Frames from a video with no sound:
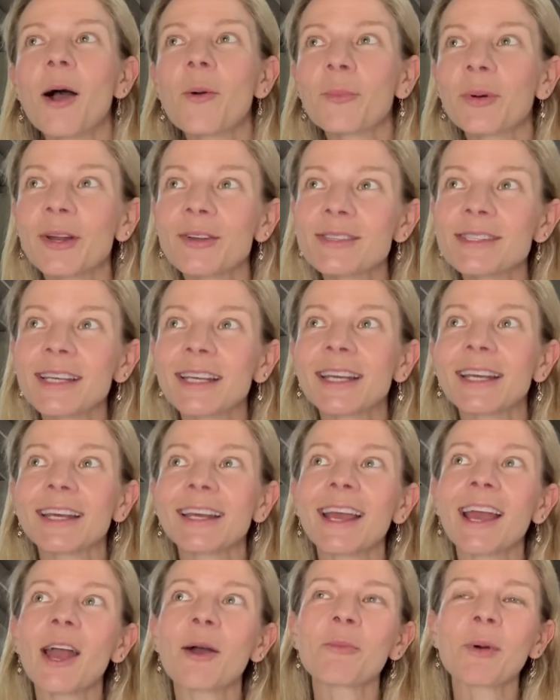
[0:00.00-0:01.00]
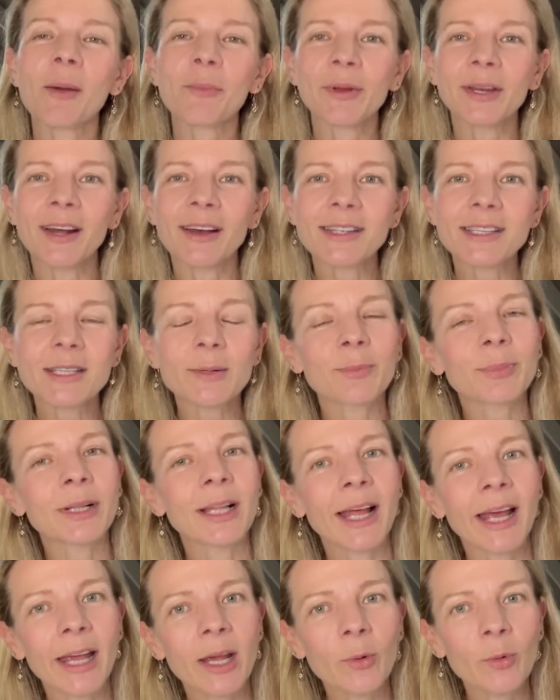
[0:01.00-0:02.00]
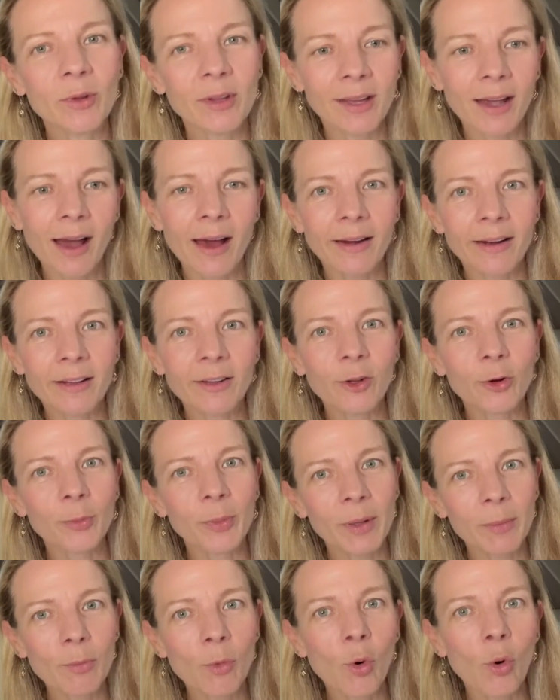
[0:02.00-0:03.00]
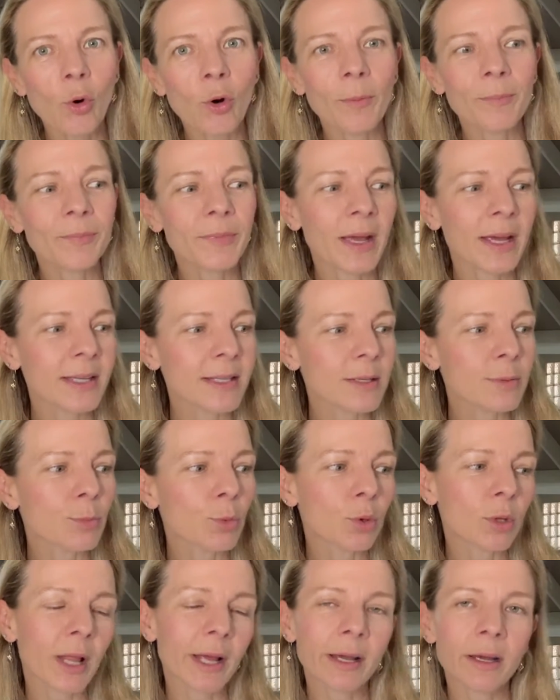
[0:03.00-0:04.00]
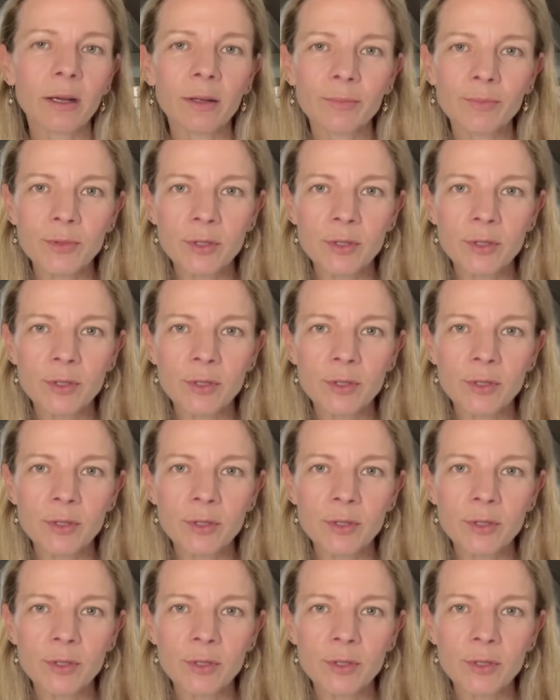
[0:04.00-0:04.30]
But I was thinking, it might be nice to play with yarn a little bit more, as more like a